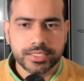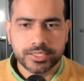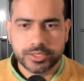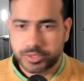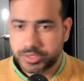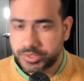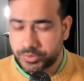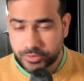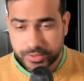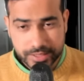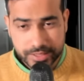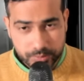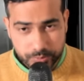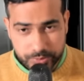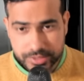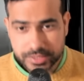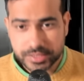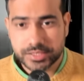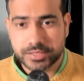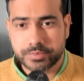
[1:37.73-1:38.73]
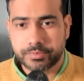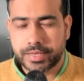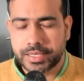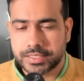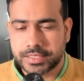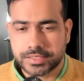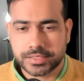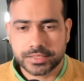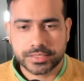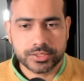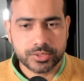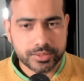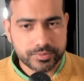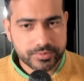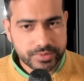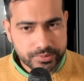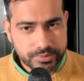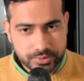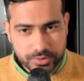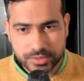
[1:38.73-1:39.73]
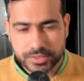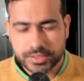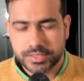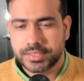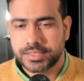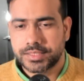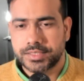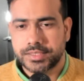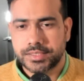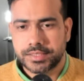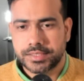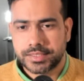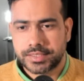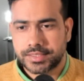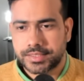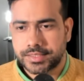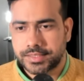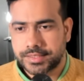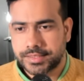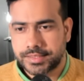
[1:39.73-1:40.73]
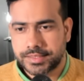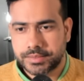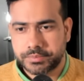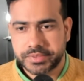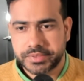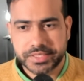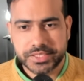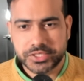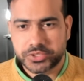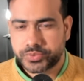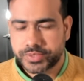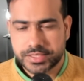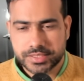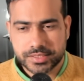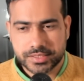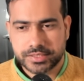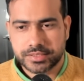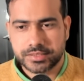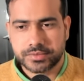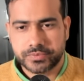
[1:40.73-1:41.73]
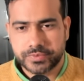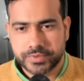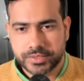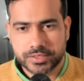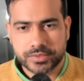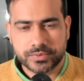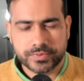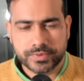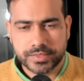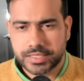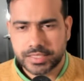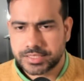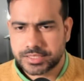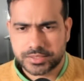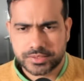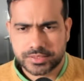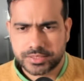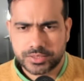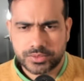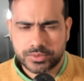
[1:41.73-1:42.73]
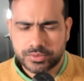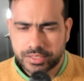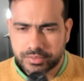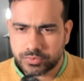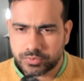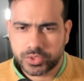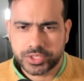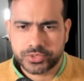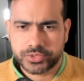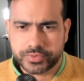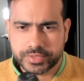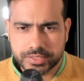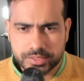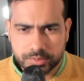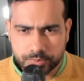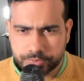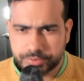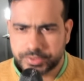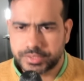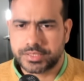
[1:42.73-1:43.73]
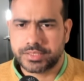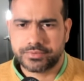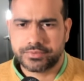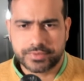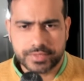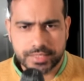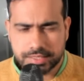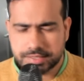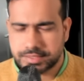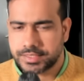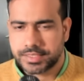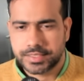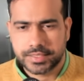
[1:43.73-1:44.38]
You have never read a business magazine. You have never uh, been interested in the field of finance. You have no interest in personal finance